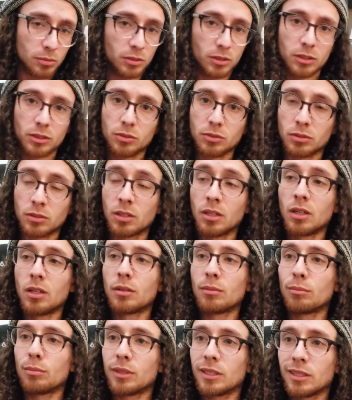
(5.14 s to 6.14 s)
with this one,
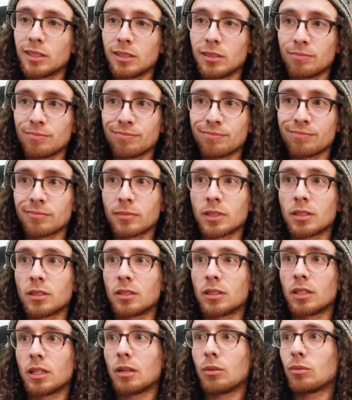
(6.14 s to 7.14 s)
but
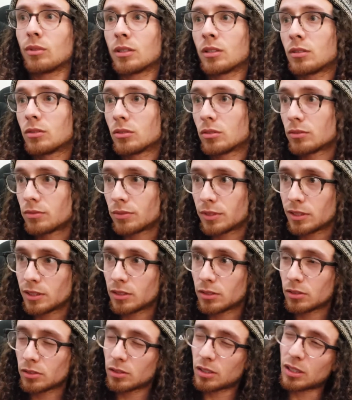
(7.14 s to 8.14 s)
I want to do a
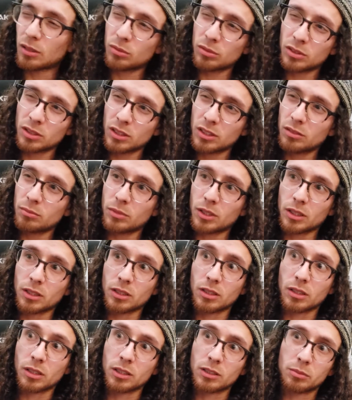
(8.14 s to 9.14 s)
video. I want to give my
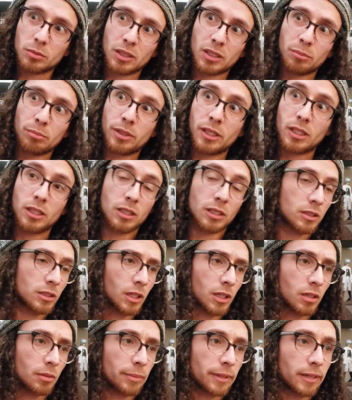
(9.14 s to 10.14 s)
thoughts, my opinion,
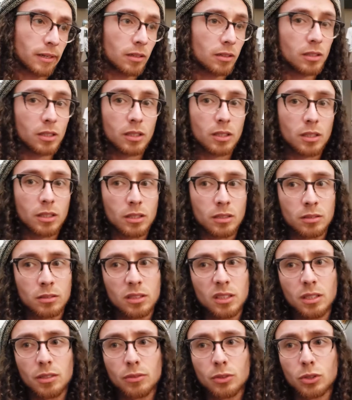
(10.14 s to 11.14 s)
talk about
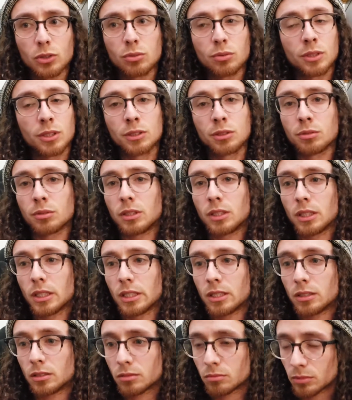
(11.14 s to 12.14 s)
Evo 2020
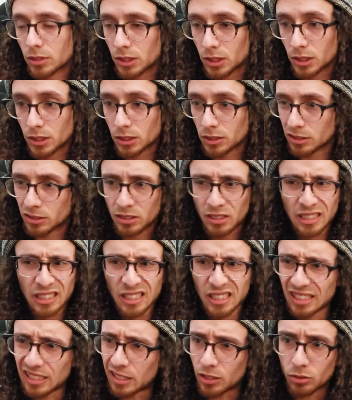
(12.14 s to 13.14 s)
lineup, because
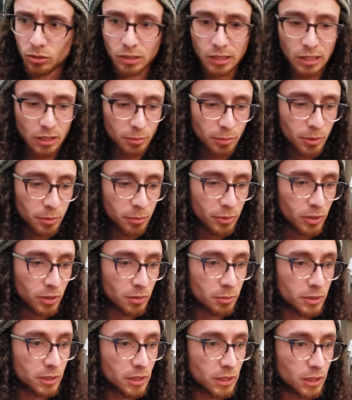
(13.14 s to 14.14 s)
I know a lot of people are
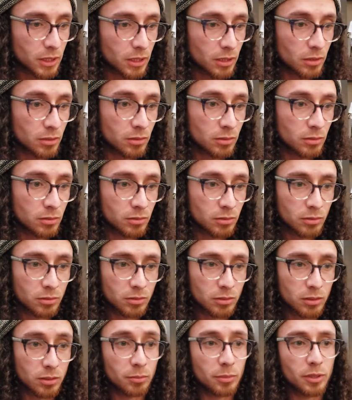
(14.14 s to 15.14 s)
upset,
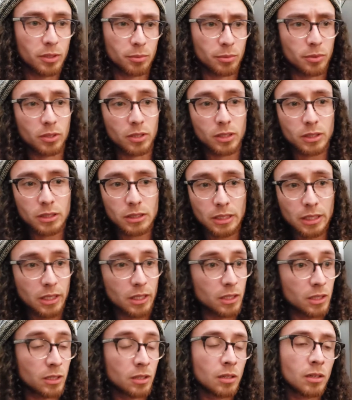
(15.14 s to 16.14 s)
some people are
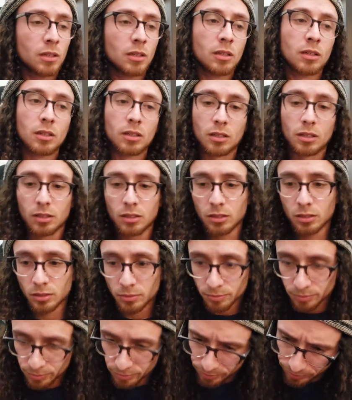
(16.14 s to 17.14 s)
excited. I